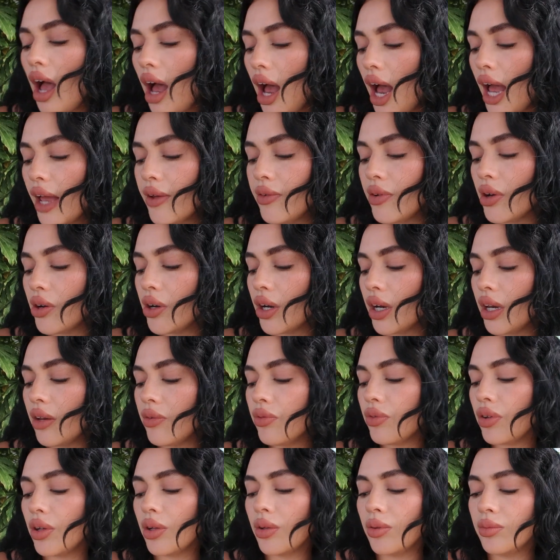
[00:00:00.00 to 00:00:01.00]
I've already
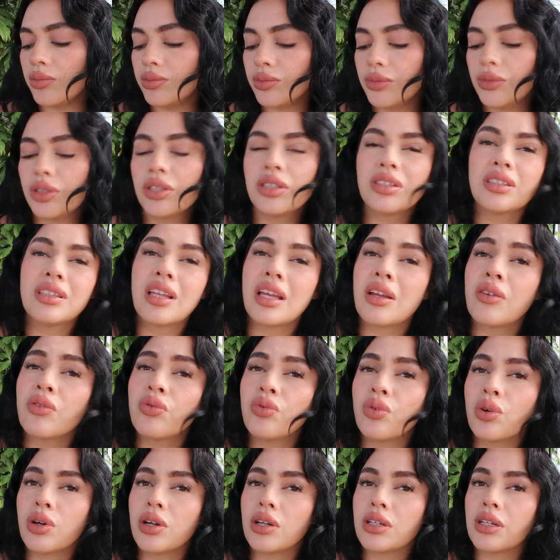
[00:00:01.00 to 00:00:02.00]
filmed like
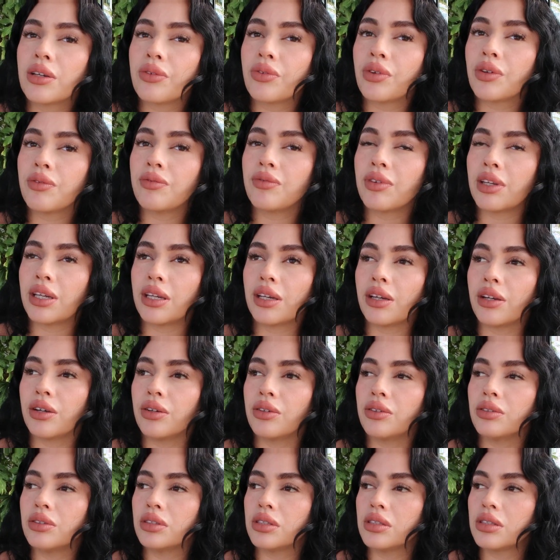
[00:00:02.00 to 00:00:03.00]
four different
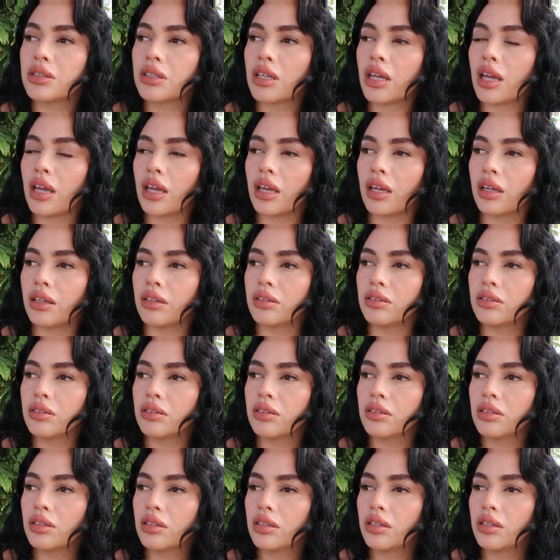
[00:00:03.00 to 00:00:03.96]
videos and